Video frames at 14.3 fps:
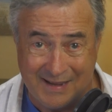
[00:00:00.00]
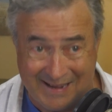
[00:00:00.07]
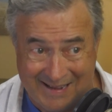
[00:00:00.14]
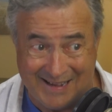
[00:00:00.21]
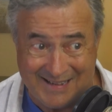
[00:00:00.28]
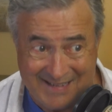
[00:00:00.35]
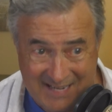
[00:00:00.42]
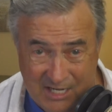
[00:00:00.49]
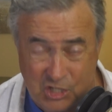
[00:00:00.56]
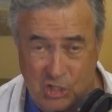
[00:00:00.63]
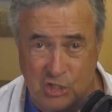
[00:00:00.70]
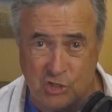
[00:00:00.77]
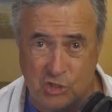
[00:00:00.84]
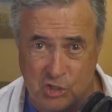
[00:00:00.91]
in
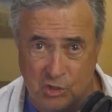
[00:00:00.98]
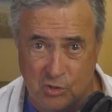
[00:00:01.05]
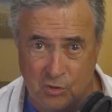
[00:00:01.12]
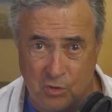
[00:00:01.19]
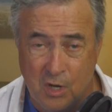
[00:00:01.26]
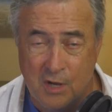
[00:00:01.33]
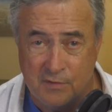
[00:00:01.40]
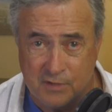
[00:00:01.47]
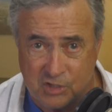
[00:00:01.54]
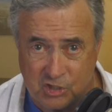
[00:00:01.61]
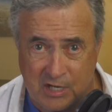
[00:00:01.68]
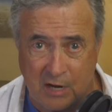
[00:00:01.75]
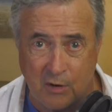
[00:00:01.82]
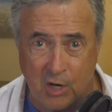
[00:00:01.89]
addition to the
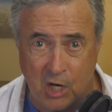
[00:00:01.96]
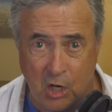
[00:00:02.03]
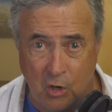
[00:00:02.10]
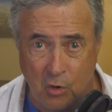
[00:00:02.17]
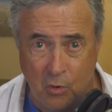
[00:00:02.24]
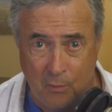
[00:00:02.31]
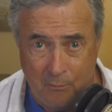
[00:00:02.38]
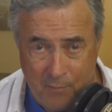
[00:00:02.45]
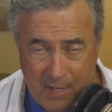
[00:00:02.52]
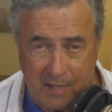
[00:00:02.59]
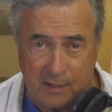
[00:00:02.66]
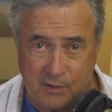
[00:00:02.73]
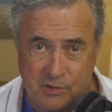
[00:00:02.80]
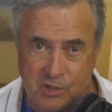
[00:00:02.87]
stereo
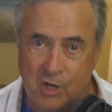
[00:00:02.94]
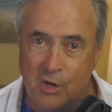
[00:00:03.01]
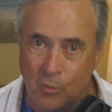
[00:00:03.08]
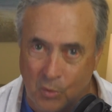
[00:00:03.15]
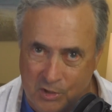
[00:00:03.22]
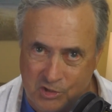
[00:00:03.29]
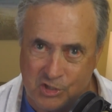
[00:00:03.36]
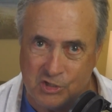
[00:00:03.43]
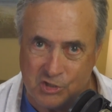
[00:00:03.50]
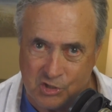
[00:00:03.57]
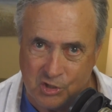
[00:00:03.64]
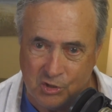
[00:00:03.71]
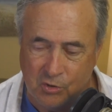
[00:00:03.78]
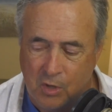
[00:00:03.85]
mix, which is
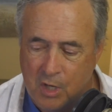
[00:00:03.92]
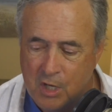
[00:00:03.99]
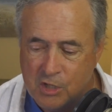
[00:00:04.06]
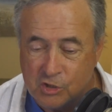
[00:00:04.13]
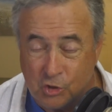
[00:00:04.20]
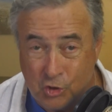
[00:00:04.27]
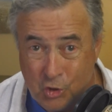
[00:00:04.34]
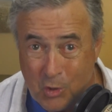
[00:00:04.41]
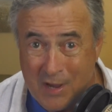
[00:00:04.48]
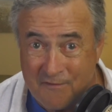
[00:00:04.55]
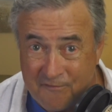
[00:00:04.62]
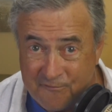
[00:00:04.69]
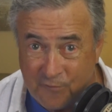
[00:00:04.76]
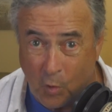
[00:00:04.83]
2. So you
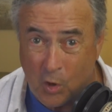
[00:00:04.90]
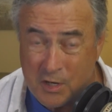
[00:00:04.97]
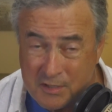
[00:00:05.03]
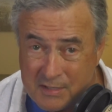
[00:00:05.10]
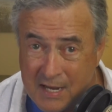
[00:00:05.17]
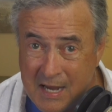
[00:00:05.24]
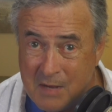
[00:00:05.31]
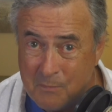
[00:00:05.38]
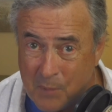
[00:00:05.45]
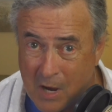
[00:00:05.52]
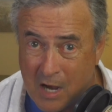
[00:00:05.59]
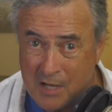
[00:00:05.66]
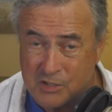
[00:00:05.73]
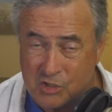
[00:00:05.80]
have 14
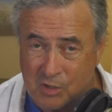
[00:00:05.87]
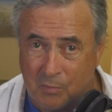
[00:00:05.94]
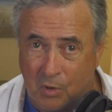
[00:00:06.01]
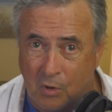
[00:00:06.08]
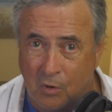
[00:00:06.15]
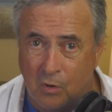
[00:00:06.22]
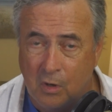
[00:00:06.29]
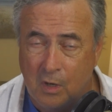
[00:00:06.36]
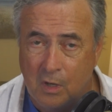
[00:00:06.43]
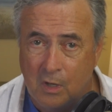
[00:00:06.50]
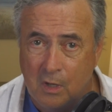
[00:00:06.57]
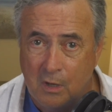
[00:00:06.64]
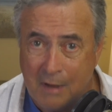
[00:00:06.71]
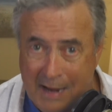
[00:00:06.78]
possible
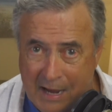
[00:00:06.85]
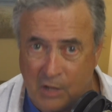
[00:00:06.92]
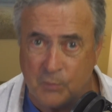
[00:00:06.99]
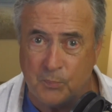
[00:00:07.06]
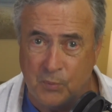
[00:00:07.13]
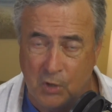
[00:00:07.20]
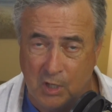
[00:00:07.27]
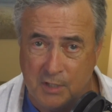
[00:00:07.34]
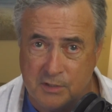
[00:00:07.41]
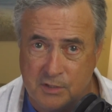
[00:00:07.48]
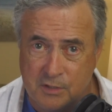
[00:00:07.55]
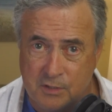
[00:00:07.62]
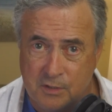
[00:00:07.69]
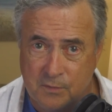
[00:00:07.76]

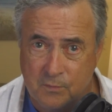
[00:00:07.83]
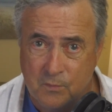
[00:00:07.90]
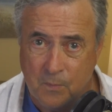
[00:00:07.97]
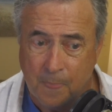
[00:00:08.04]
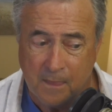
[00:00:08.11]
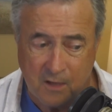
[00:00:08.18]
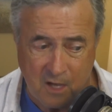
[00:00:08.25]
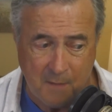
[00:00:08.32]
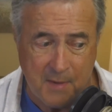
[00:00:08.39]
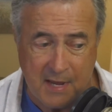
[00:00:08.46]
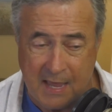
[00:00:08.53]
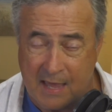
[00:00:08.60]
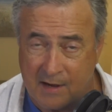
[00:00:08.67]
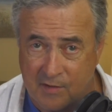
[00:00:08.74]
outputs
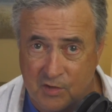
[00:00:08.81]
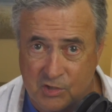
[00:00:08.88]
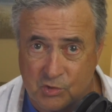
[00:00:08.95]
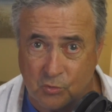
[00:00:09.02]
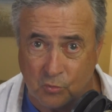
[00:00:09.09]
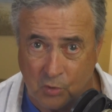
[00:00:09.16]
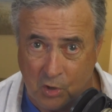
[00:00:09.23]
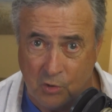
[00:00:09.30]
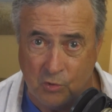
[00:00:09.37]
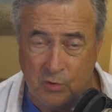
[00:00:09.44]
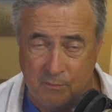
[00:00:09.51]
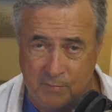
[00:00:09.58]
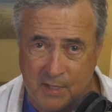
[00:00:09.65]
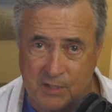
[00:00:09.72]
coming out of this
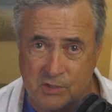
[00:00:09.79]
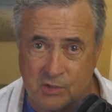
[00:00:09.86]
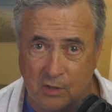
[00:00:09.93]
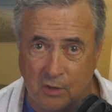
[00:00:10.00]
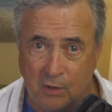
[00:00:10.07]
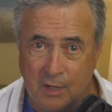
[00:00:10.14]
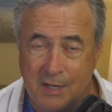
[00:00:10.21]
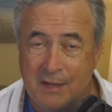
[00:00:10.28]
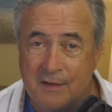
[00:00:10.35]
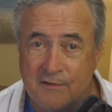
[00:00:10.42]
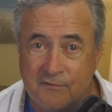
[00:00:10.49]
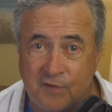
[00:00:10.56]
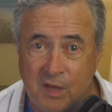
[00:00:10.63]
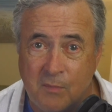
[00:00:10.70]
Rode mixer.
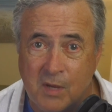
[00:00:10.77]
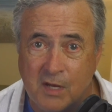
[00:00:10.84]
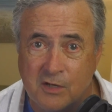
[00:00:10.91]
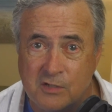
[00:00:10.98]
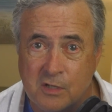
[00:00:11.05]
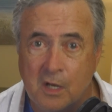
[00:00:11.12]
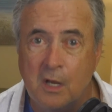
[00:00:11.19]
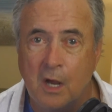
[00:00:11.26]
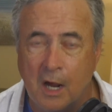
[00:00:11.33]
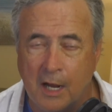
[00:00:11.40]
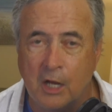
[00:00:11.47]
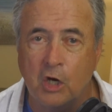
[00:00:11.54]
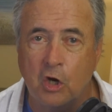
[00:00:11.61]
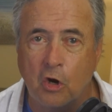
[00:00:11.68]
vMix, I
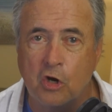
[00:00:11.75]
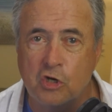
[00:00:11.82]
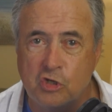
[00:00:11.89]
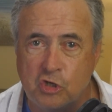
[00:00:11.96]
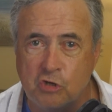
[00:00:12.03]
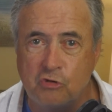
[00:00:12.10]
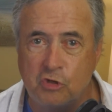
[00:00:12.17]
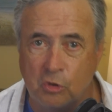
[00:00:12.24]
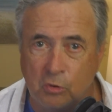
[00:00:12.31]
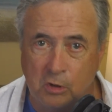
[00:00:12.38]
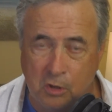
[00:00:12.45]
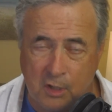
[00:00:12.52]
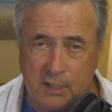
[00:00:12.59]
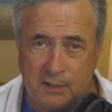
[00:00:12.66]
encourage you to
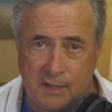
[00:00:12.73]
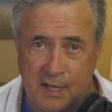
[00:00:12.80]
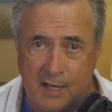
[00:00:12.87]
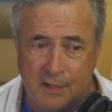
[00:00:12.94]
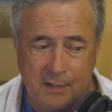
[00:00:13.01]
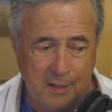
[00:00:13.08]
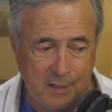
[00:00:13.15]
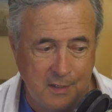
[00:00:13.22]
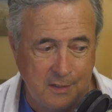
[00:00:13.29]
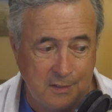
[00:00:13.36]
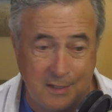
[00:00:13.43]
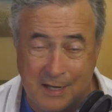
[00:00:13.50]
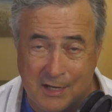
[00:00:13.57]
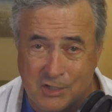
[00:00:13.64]
look at that.
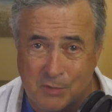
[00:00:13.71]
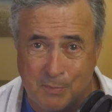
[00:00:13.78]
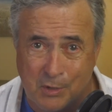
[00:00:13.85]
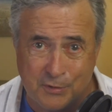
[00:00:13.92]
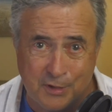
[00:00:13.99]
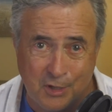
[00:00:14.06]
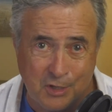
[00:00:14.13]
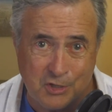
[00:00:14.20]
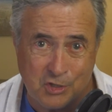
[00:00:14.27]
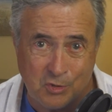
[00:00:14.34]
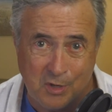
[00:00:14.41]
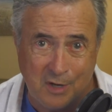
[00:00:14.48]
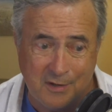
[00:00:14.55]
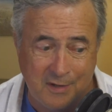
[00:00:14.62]
You guys are both in
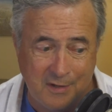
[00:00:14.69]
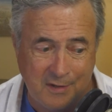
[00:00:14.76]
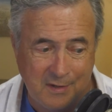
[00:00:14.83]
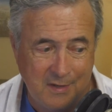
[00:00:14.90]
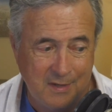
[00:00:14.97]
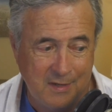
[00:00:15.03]
Australia.